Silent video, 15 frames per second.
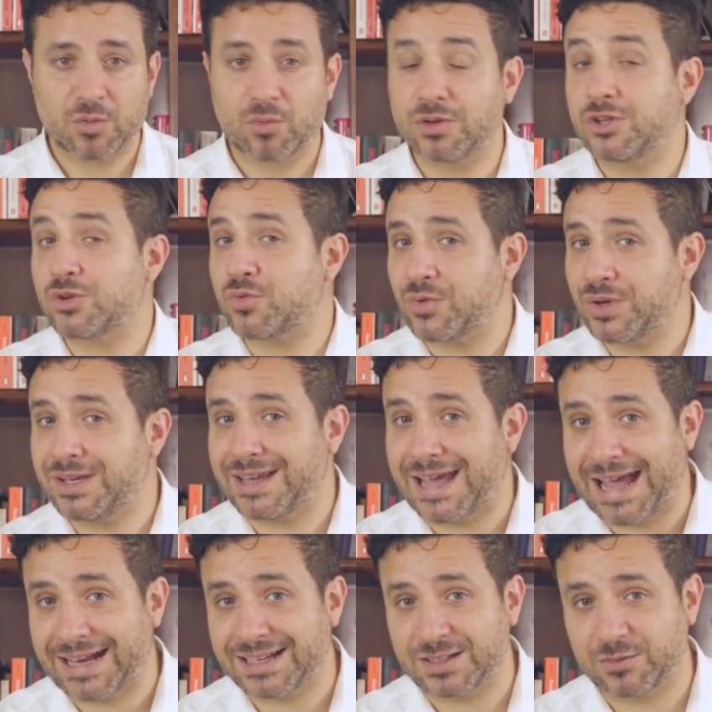When you read
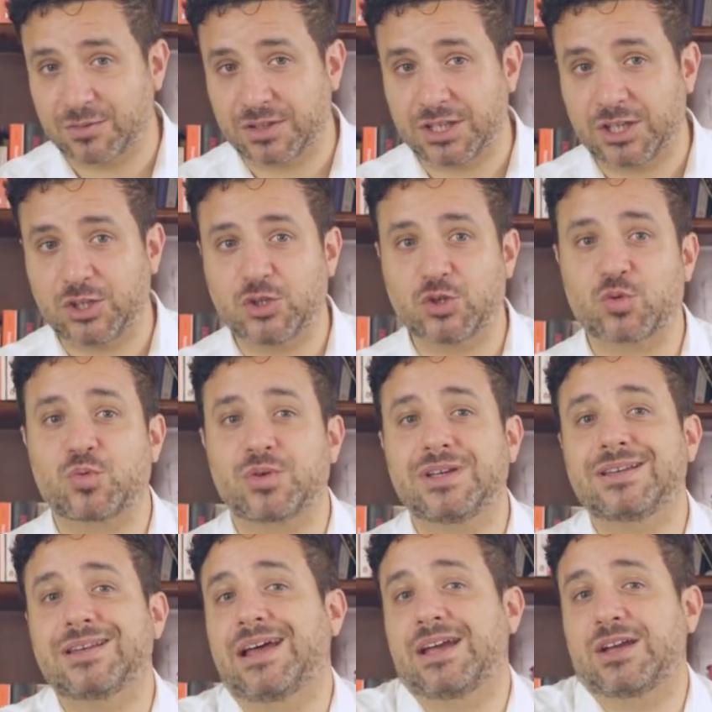actively, you
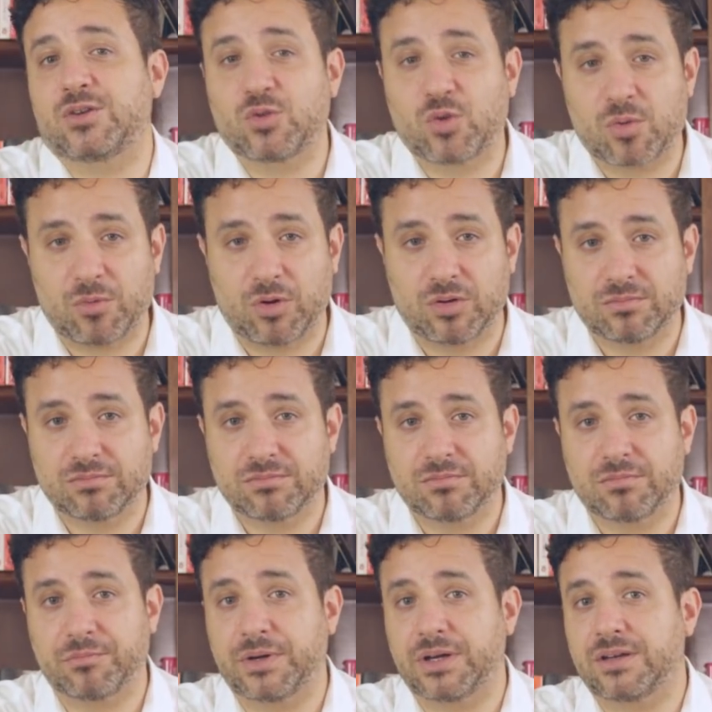read like normal.
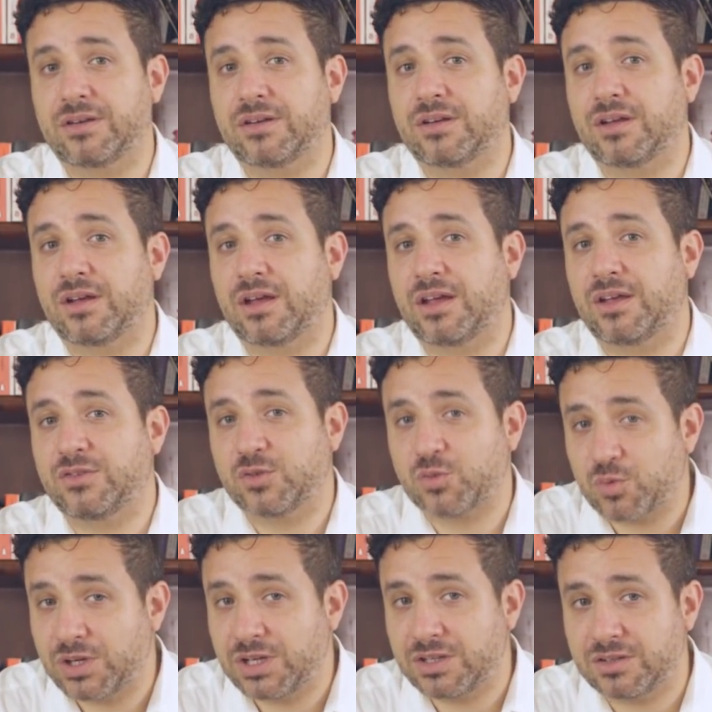But as you
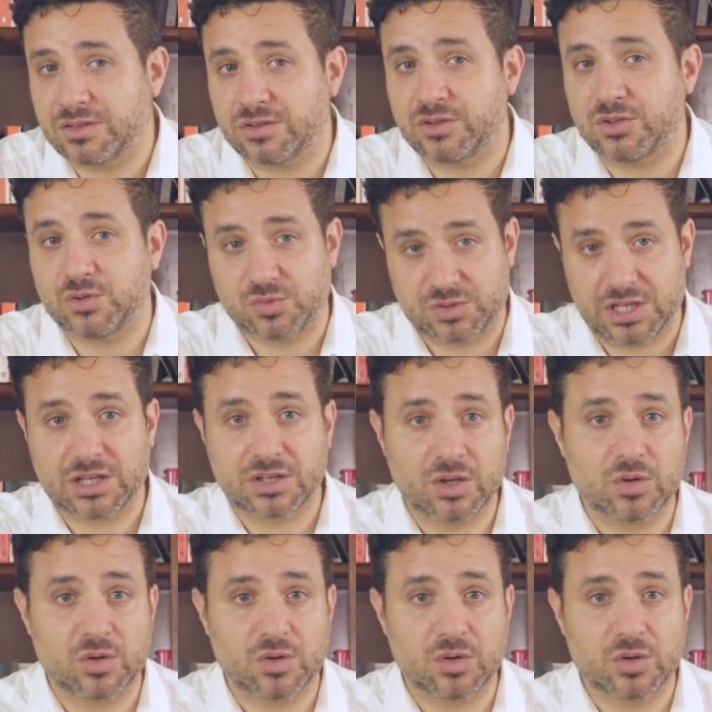read, you take